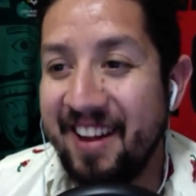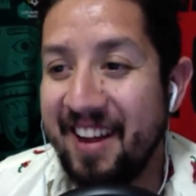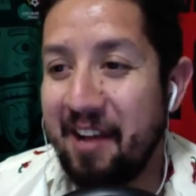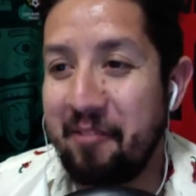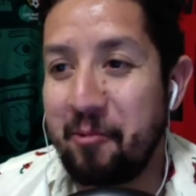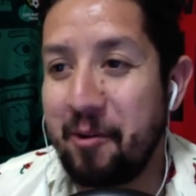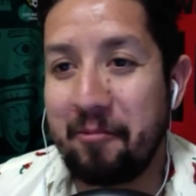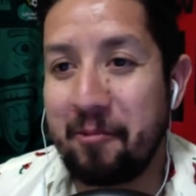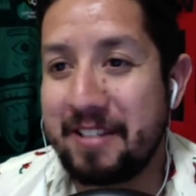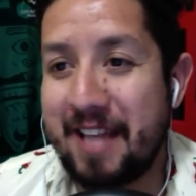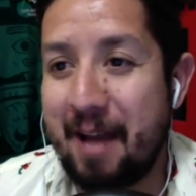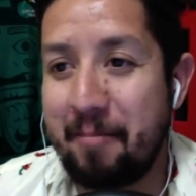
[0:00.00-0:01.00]
and
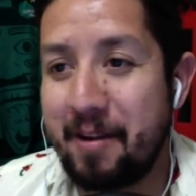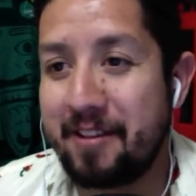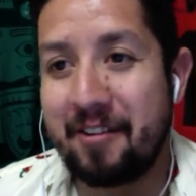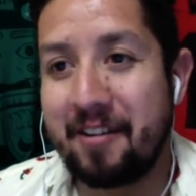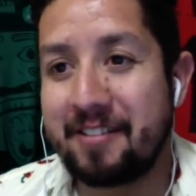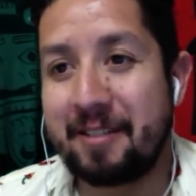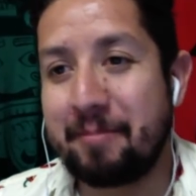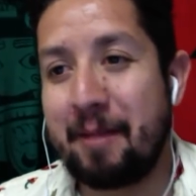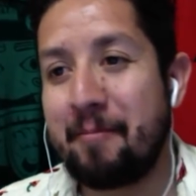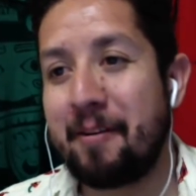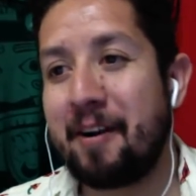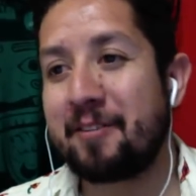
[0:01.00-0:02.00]
what's happening during
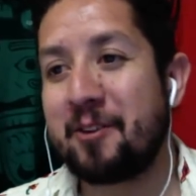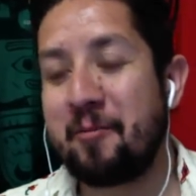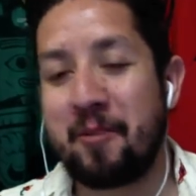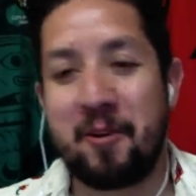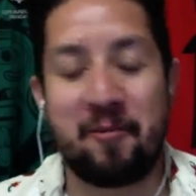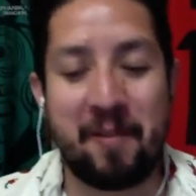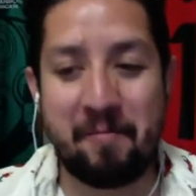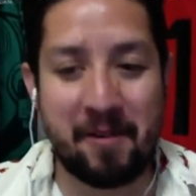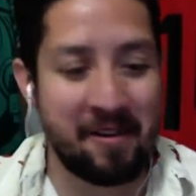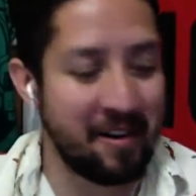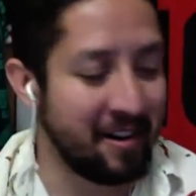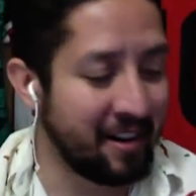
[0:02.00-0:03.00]
September and October,
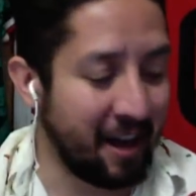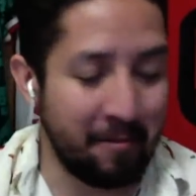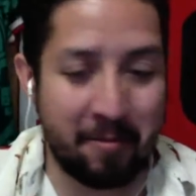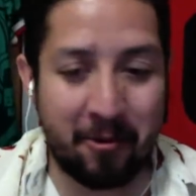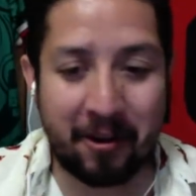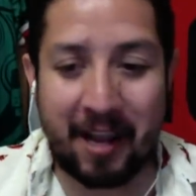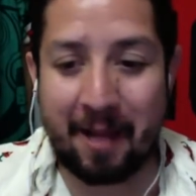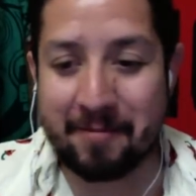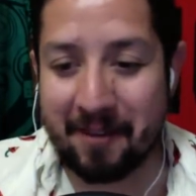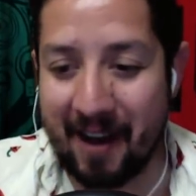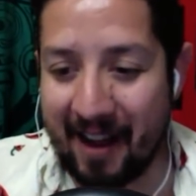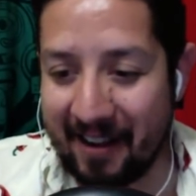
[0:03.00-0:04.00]
November? How many more games
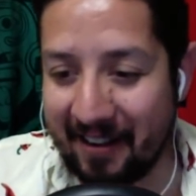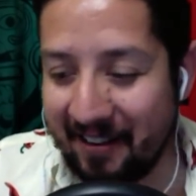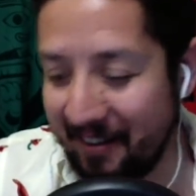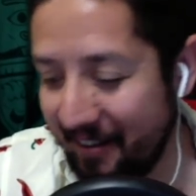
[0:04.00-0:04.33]
are added?